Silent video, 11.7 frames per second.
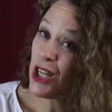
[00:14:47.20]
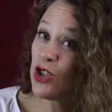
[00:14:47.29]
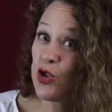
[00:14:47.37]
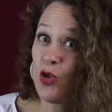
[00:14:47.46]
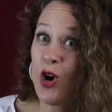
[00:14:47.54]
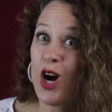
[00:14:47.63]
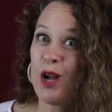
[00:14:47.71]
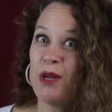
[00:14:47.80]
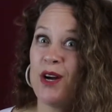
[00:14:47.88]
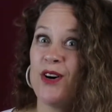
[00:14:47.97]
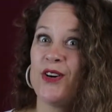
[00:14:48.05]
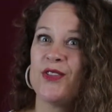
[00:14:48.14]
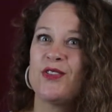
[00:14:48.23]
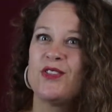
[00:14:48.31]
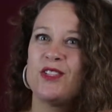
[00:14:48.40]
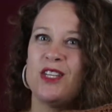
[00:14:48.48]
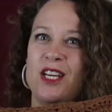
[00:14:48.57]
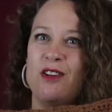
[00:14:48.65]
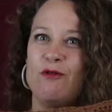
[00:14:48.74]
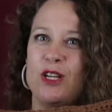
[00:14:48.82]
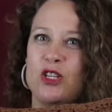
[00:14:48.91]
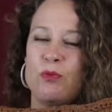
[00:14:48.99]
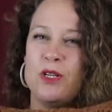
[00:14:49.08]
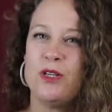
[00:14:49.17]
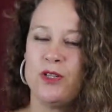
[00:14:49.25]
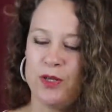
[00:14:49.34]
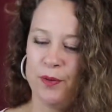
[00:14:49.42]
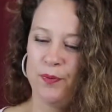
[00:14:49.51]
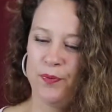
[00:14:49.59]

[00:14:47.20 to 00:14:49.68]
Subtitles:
Tribe Yarns in Richmond.